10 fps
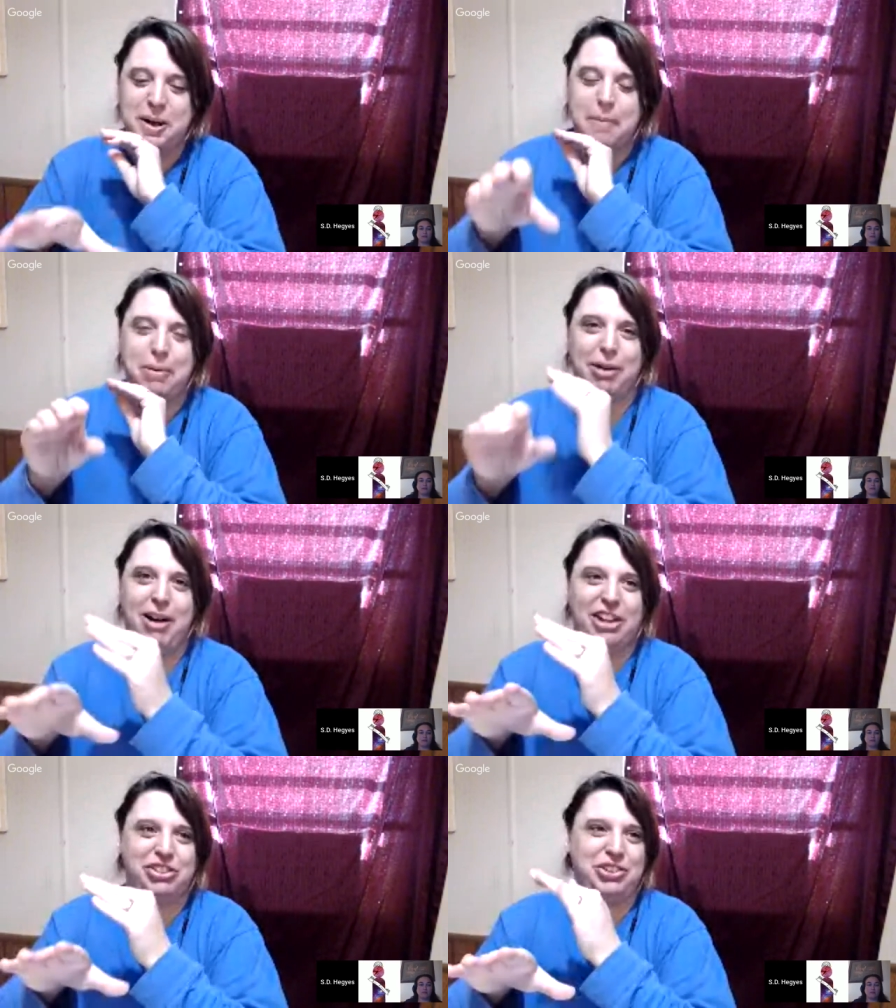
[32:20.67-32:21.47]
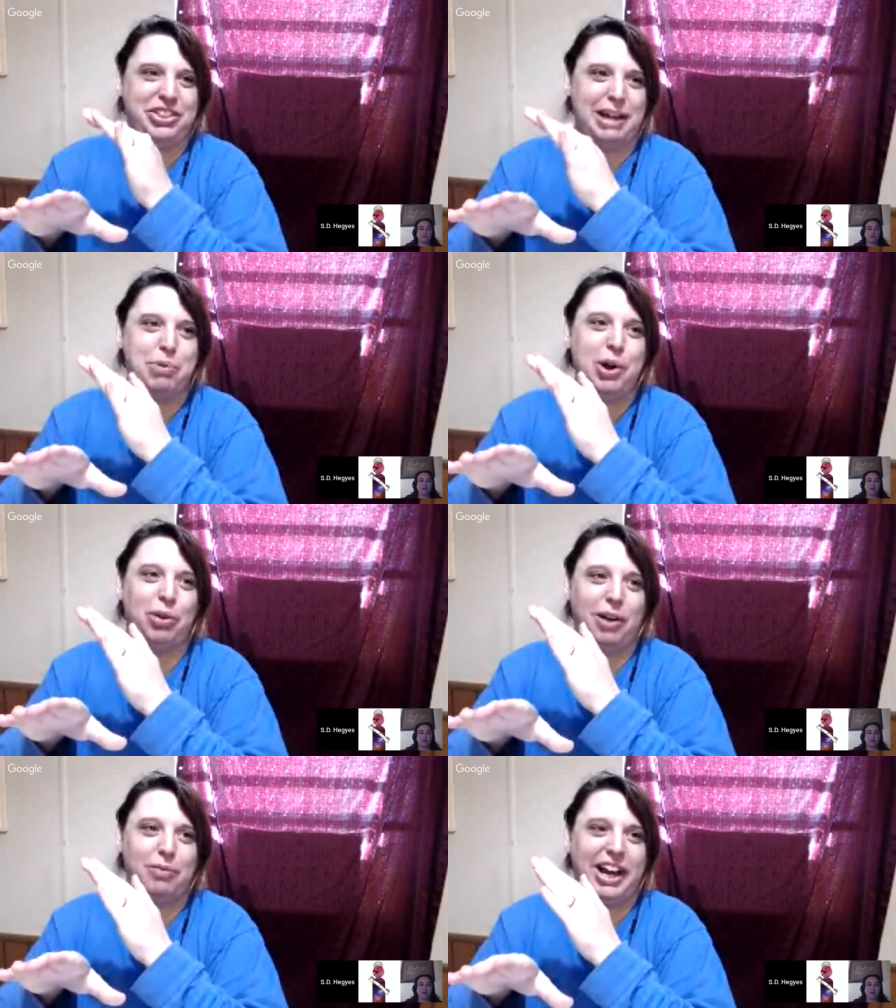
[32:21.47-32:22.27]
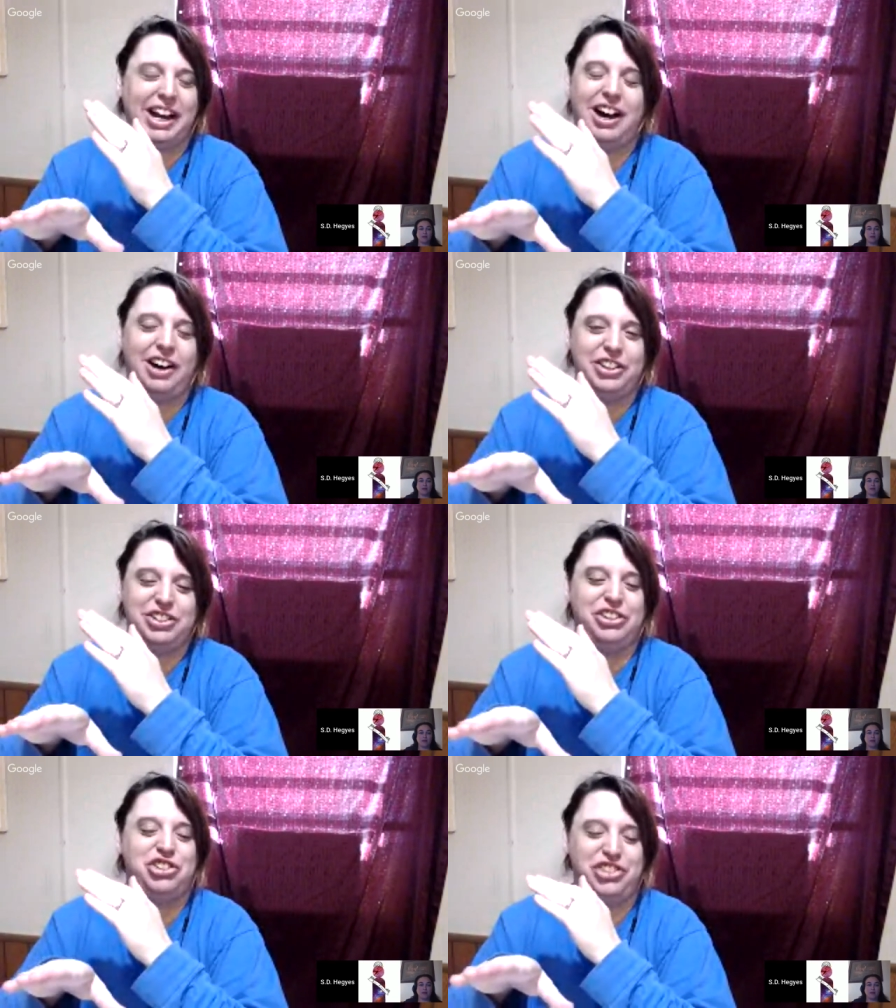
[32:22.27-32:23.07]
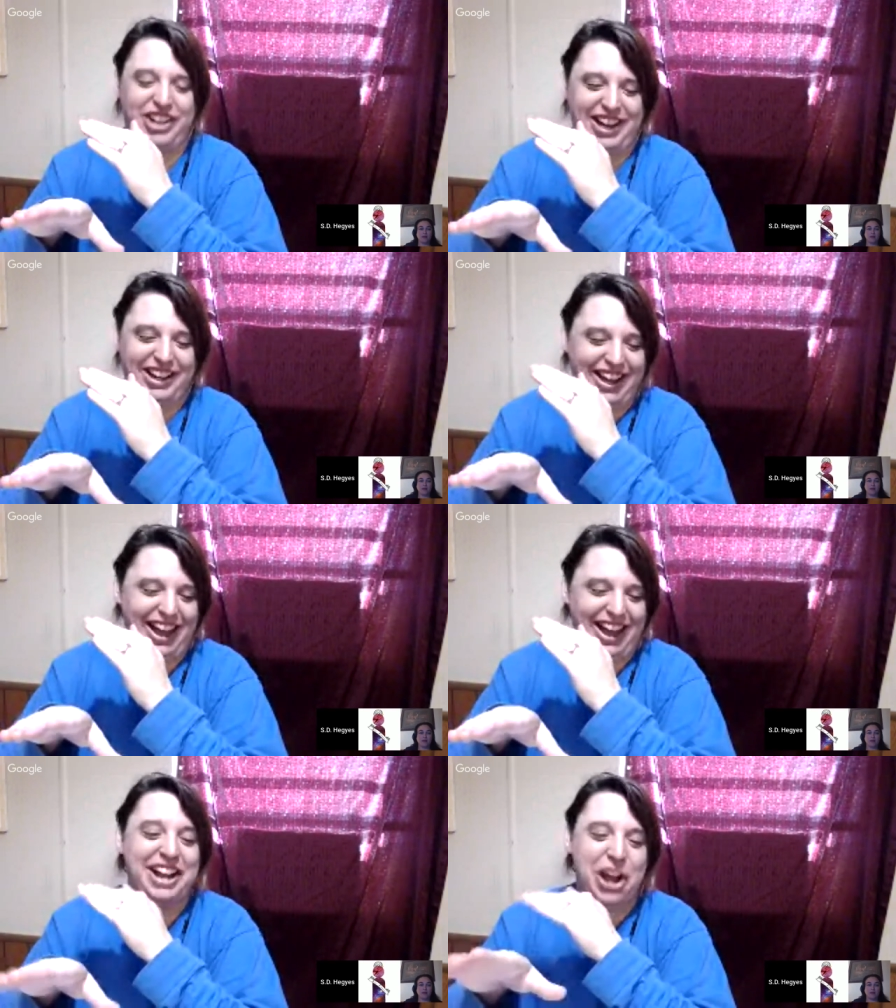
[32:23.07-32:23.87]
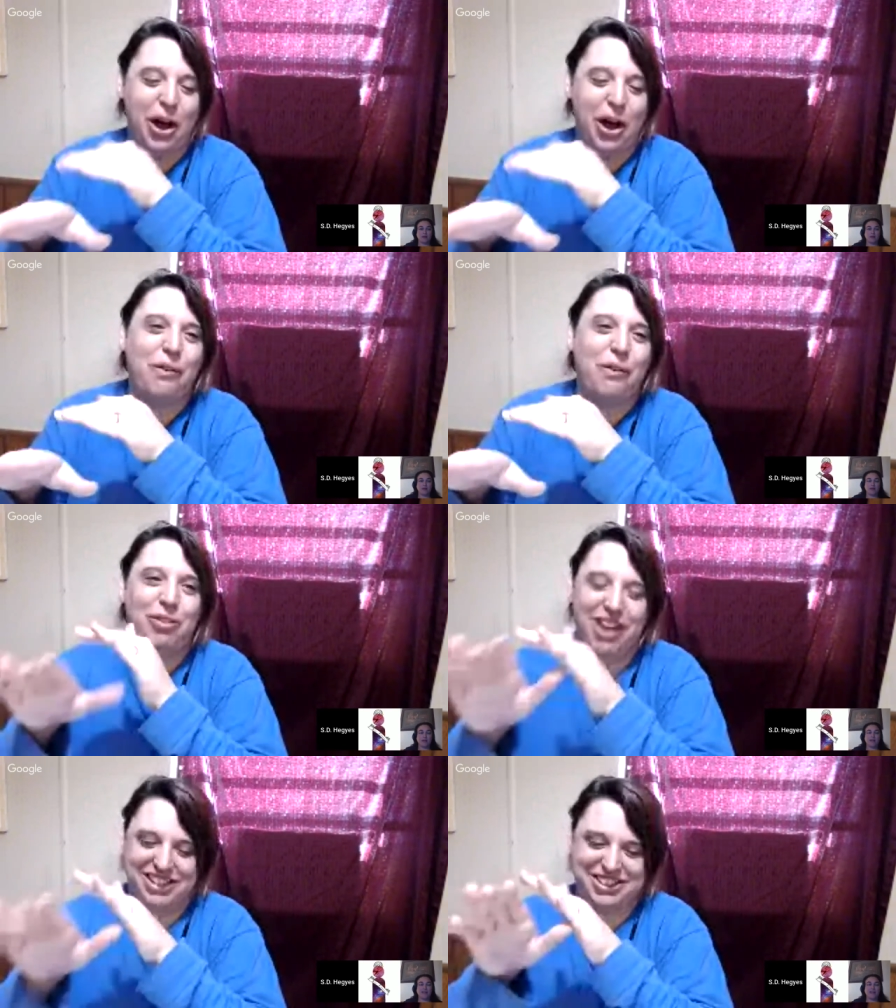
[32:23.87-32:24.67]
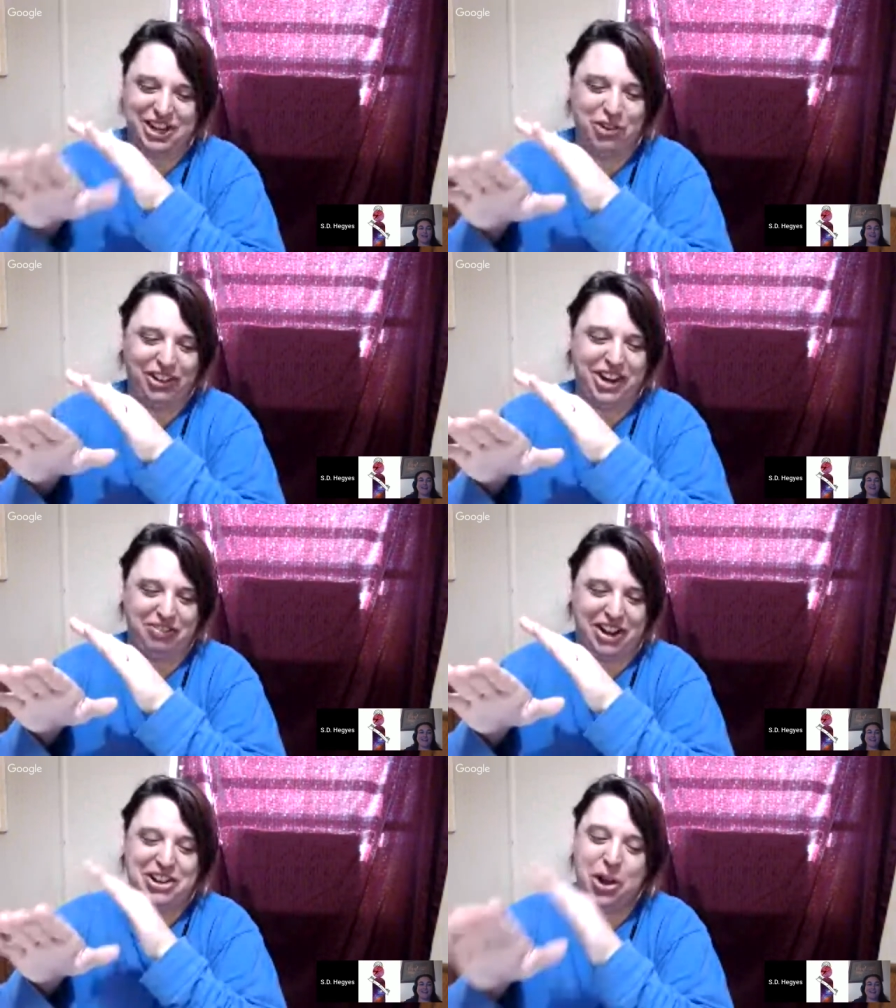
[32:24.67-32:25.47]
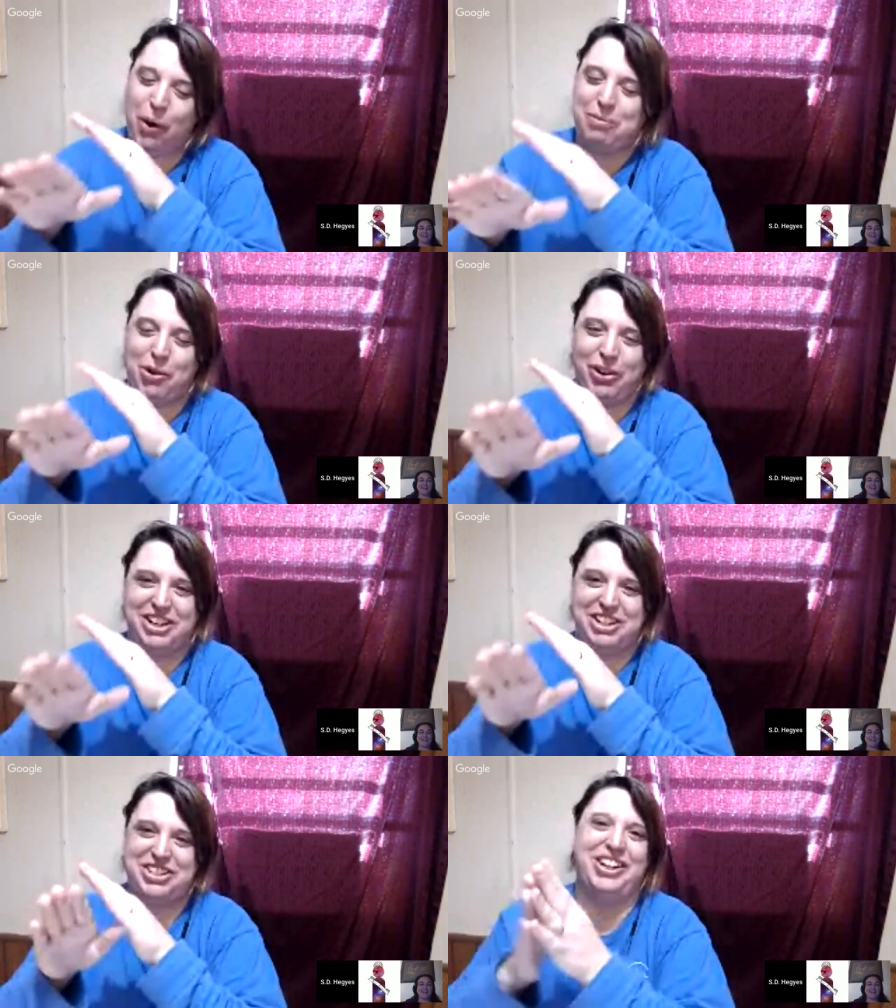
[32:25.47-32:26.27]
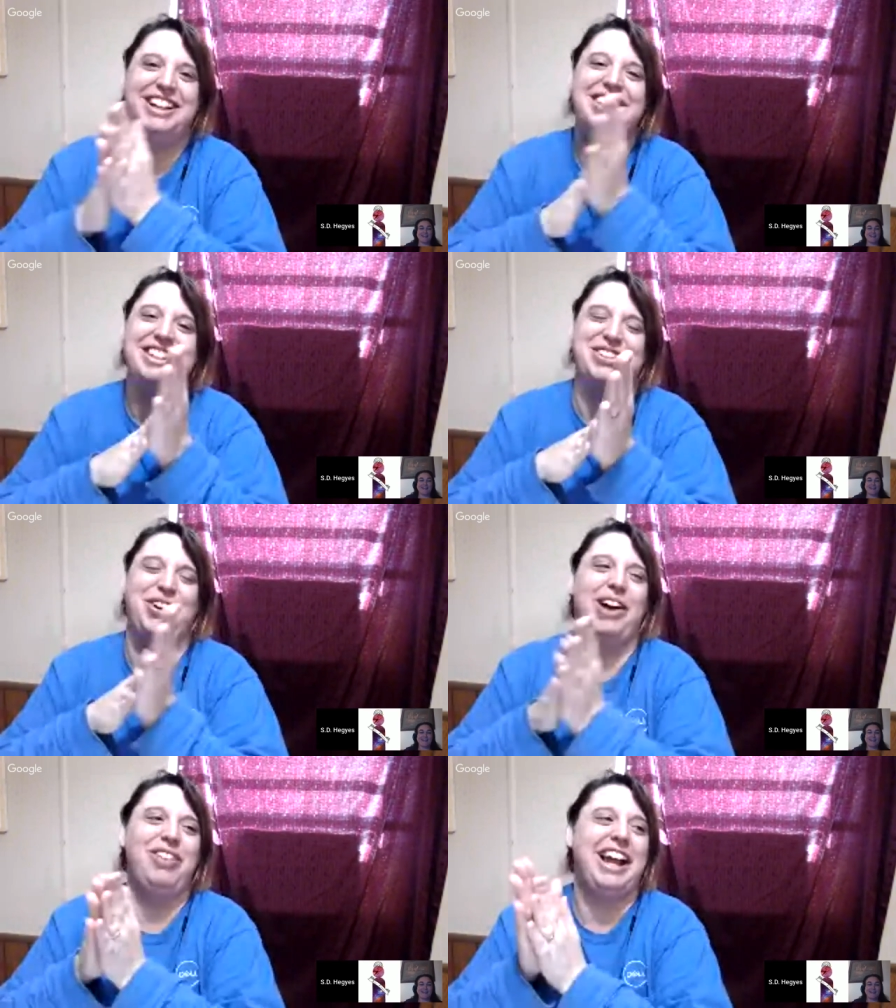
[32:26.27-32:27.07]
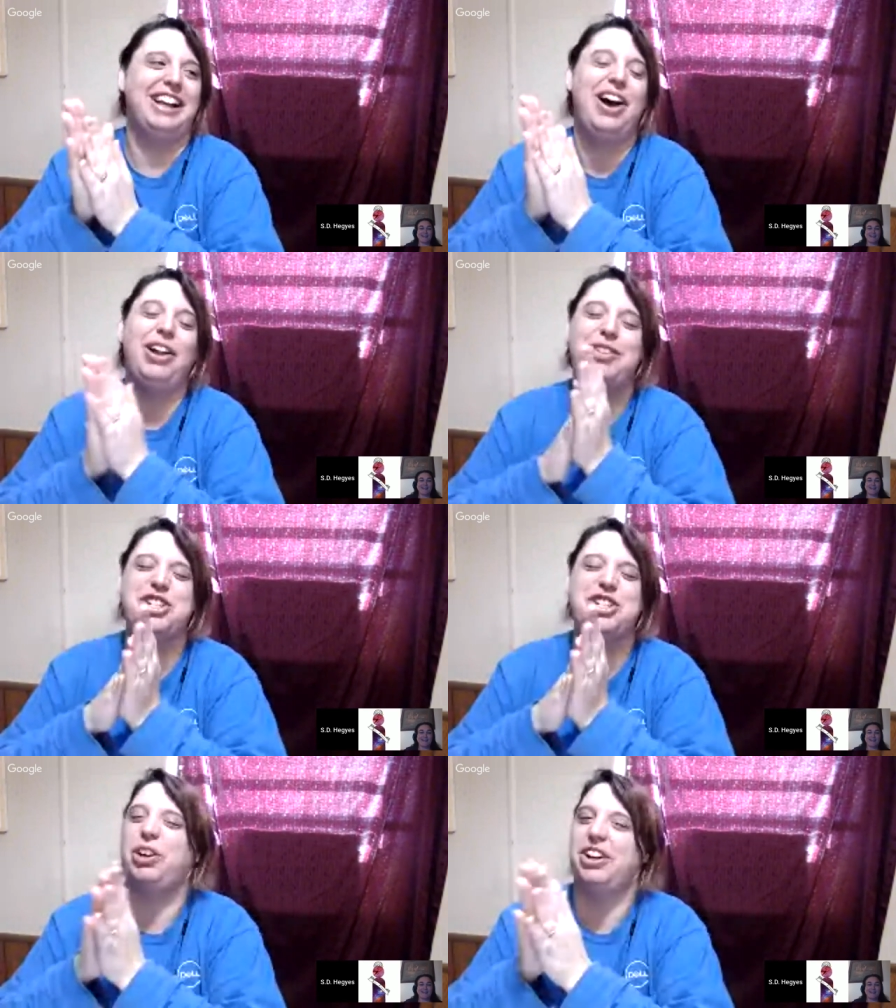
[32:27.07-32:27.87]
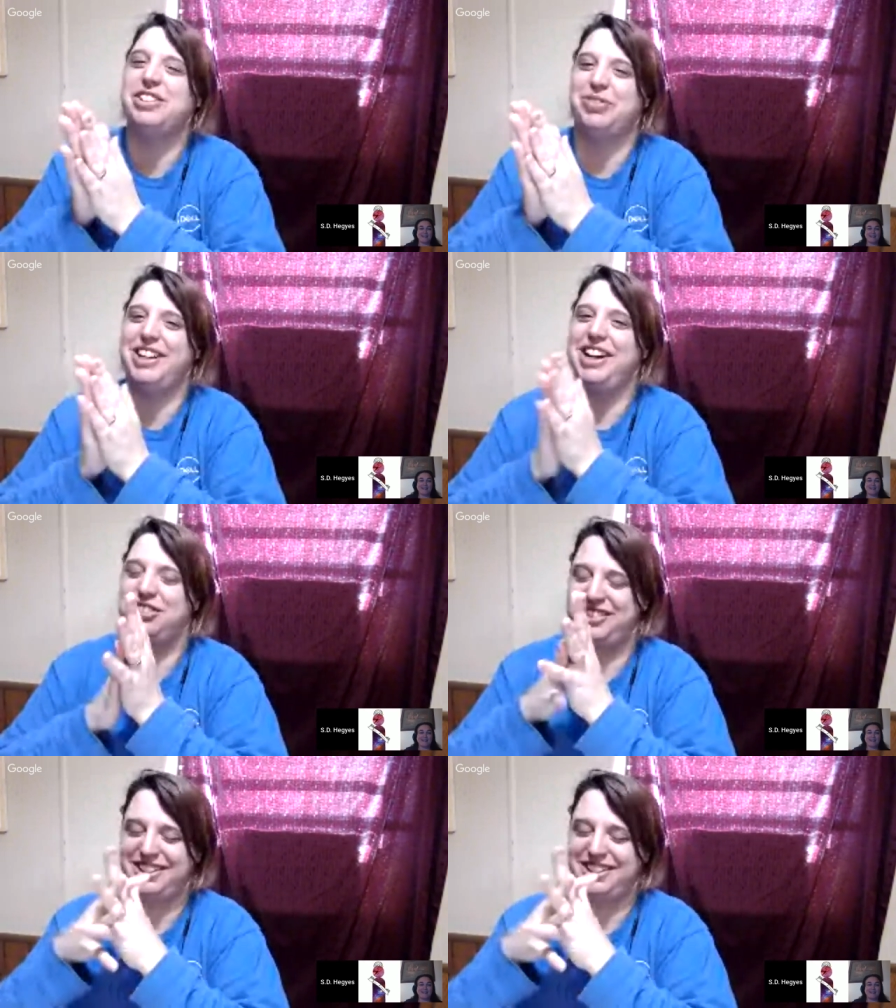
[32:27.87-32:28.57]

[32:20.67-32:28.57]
But I'm also to that point where I'm like, oh, this is shit. And I know myself well enough. I know I'm going to do it. So I'm like, no, let me just work on something else.